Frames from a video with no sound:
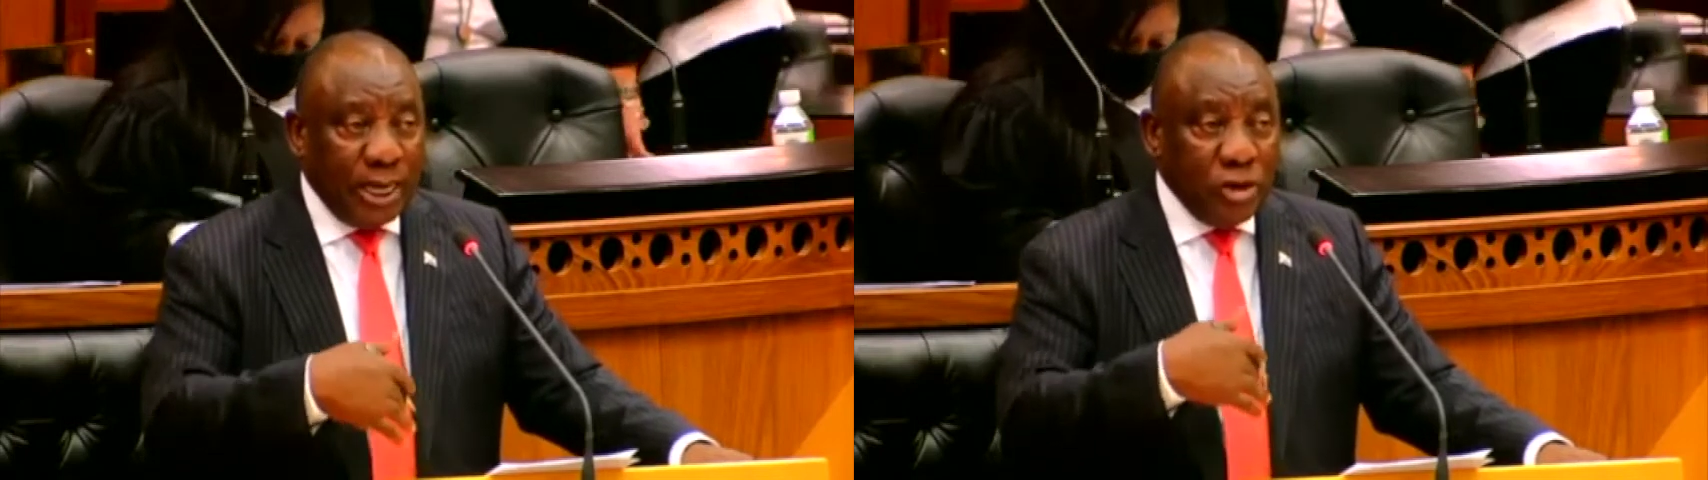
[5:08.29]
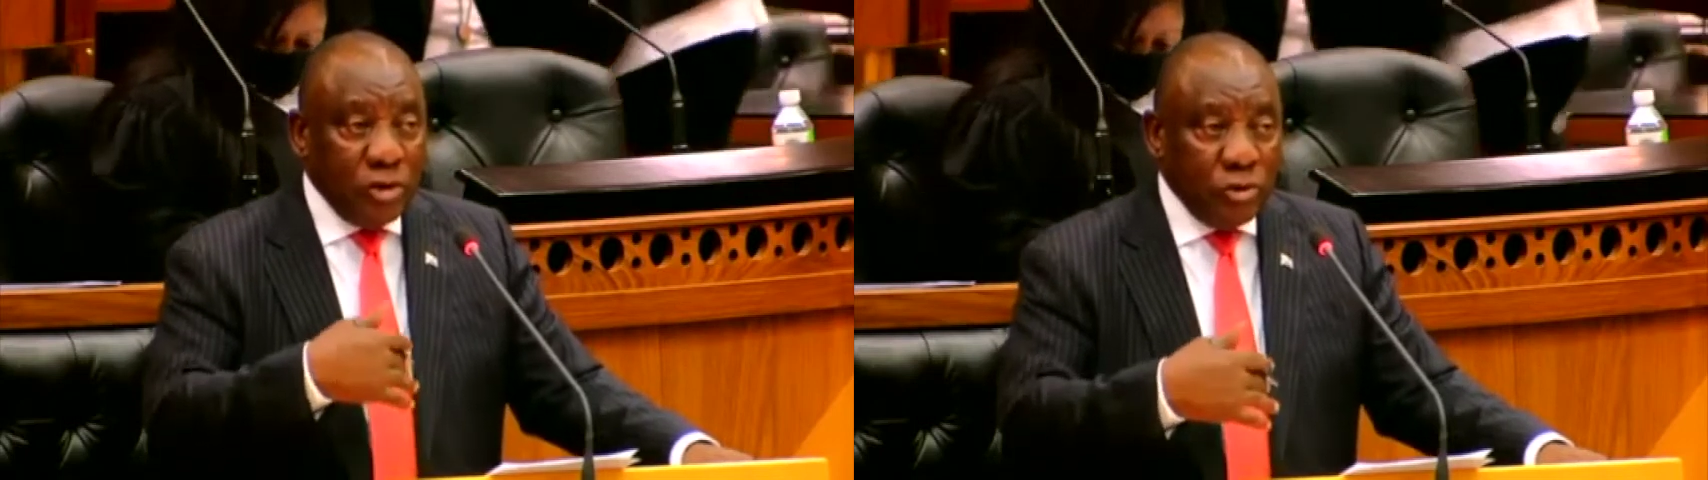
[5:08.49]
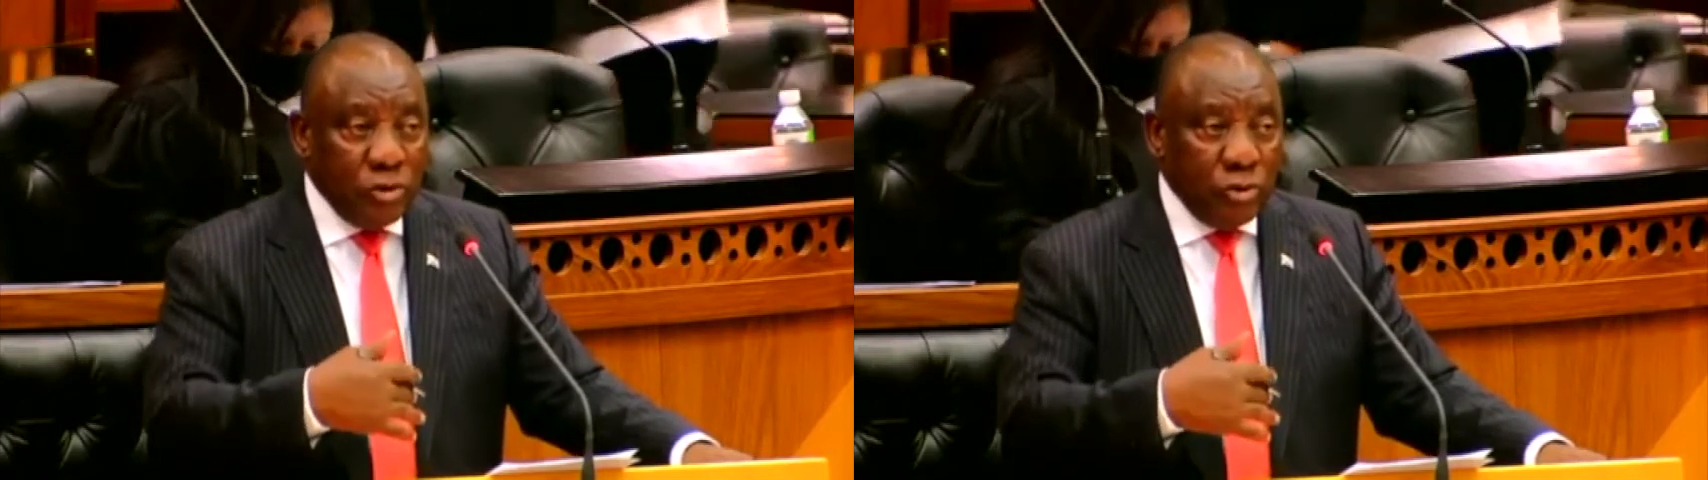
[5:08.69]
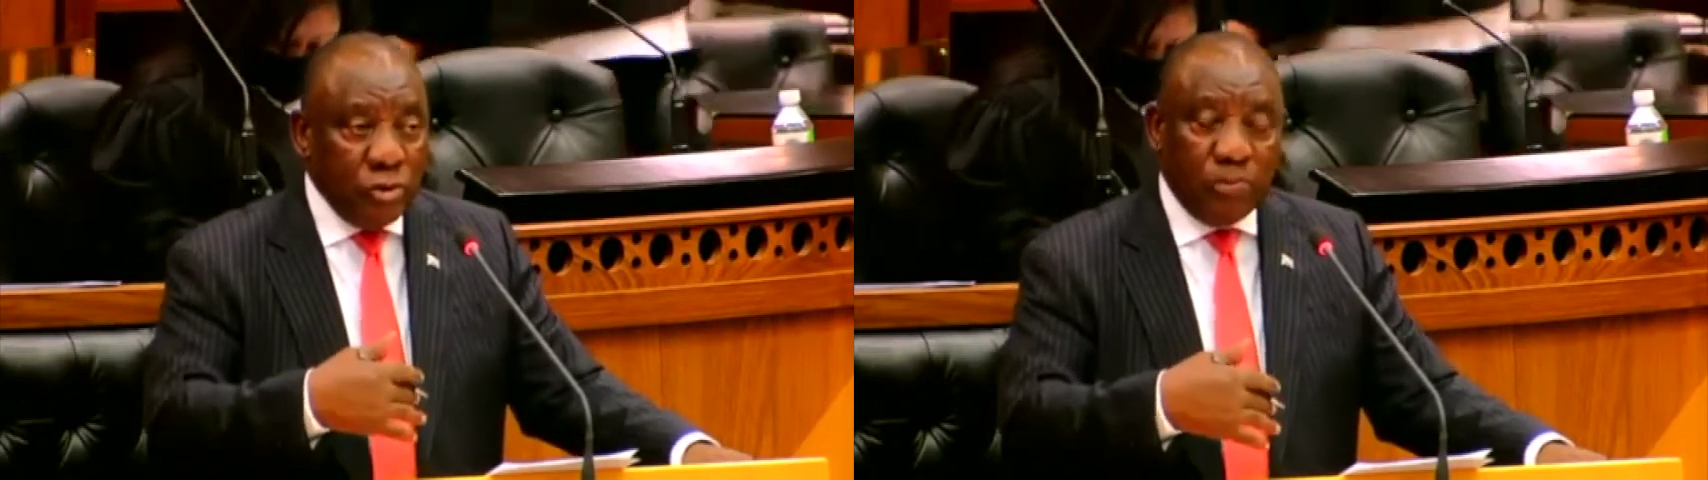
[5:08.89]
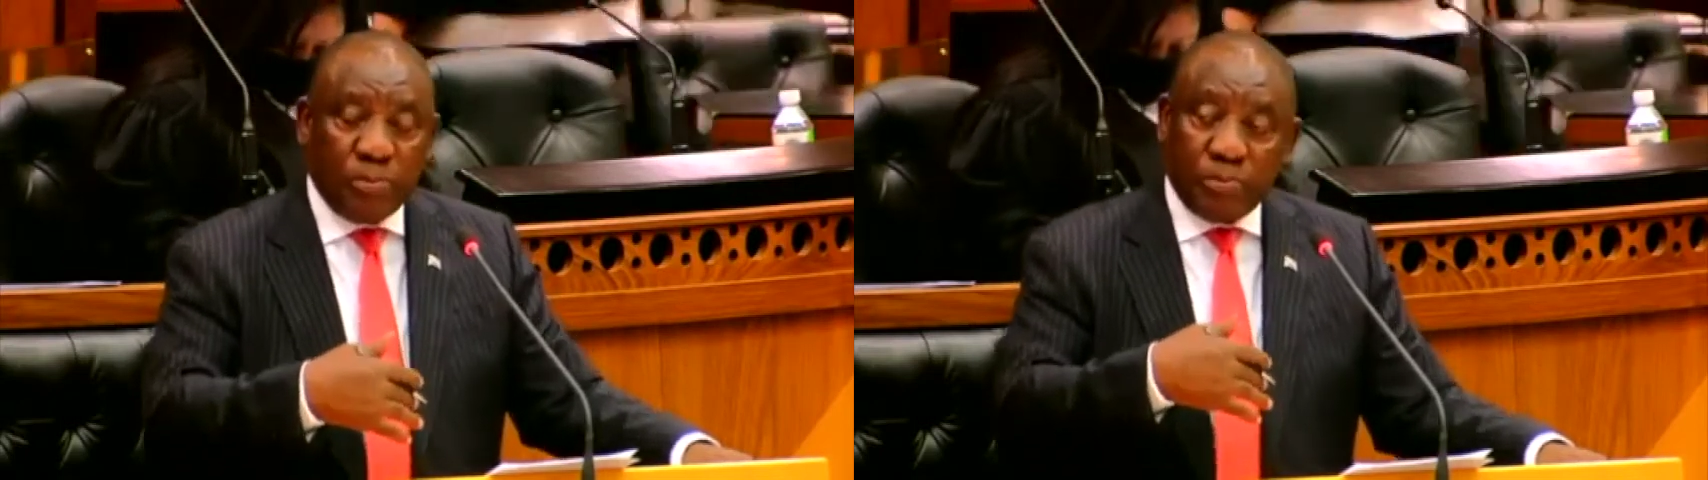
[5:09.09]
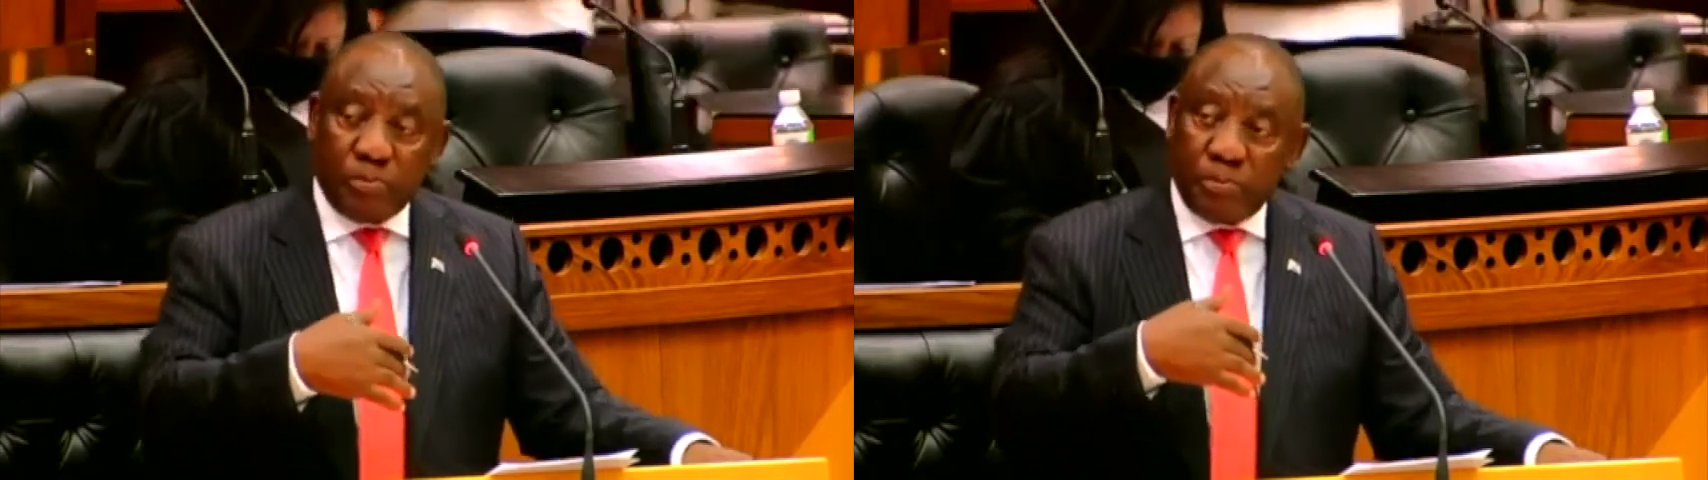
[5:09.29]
a new